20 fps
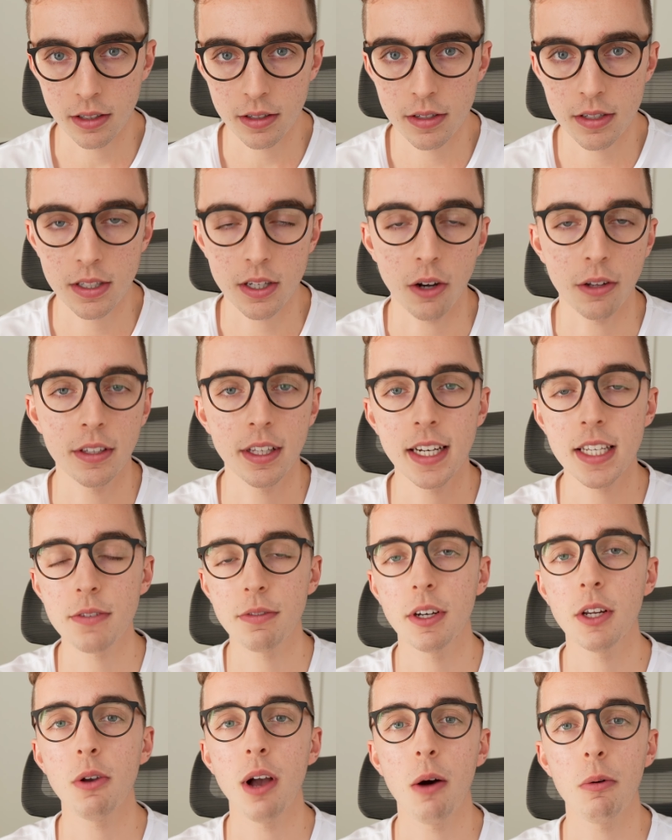So in today's
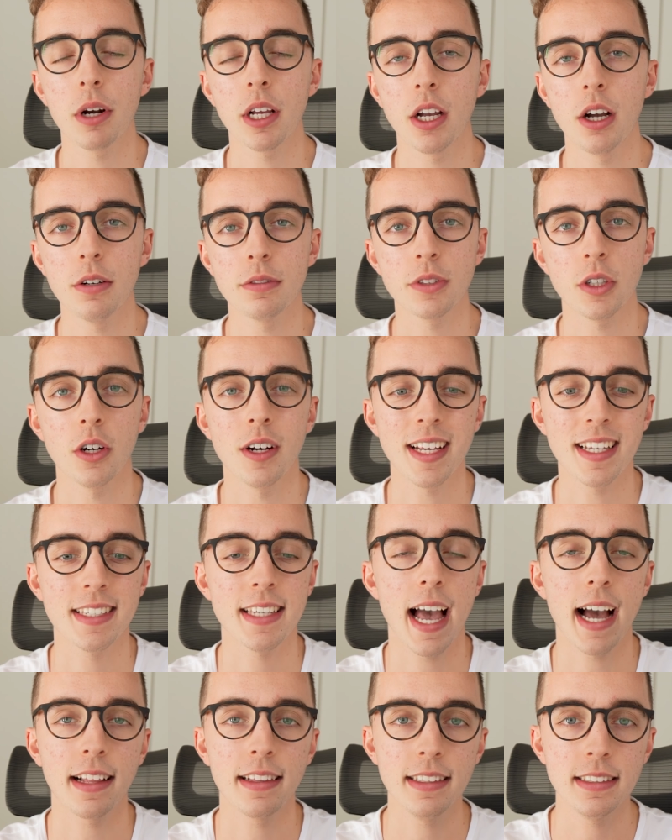video, I want to cover
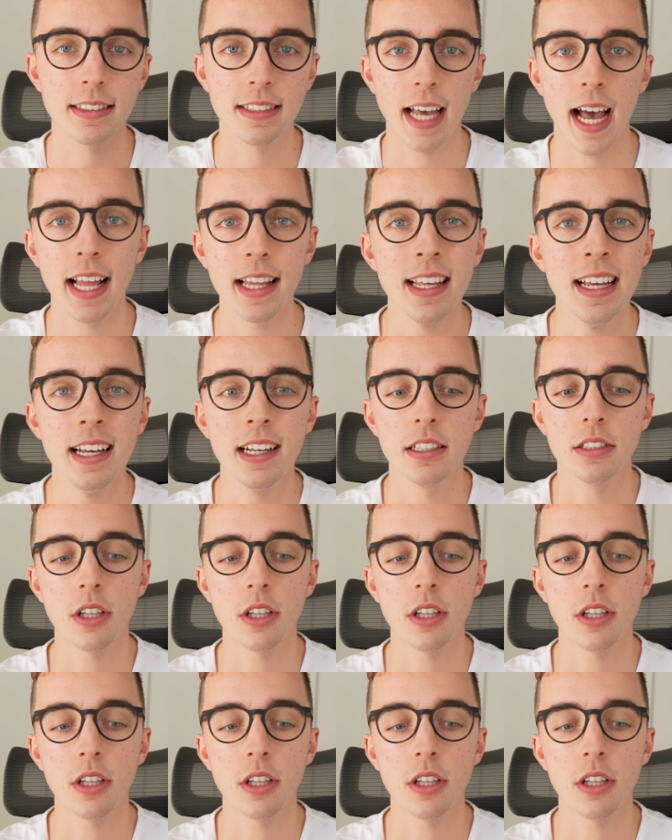exactly that,